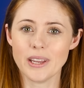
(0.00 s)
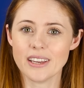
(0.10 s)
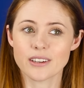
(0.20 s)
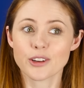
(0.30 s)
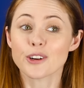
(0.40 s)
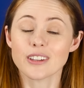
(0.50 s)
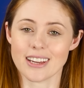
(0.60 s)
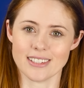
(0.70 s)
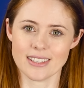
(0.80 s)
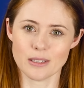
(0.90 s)
We
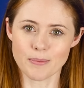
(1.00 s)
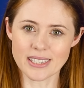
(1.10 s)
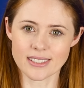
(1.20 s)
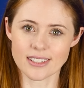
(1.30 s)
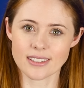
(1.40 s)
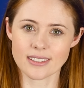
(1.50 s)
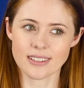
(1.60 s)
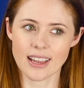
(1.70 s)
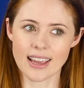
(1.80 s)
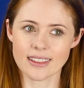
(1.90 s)
internalize these messages,
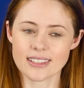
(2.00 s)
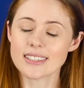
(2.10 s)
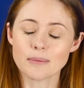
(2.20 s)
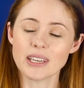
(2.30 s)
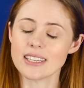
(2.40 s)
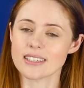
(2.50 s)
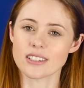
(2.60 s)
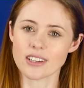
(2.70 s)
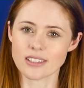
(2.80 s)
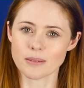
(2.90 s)
and the stigma
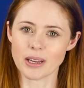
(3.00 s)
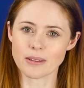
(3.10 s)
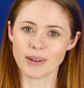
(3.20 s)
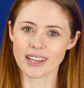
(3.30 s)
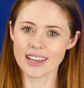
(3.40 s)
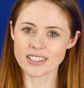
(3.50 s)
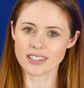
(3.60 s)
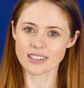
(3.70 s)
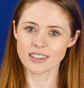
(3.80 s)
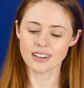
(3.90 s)
isn't just about the
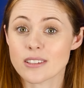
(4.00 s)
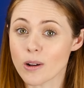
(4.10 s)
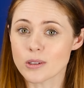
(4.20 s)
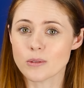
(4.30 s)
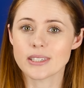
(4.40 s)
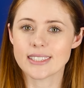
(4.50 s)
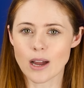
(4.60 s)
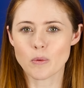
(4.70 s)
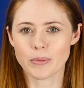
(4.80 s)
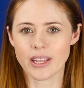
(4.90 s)
medication. It's also a
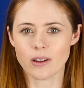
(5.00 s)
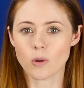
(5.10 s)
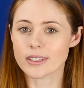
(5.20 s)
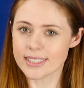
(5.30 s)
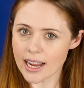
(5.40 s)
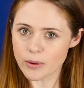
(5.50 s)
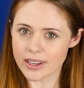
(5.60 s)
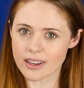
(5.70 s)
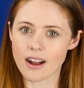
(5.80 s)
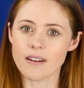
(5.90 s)
downplaying or
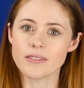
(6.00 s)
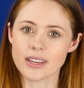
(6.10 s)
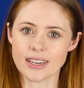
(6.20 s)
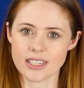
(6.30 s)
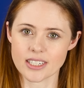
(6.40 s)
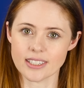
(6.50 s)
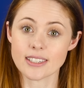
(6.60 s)
doubting of the condition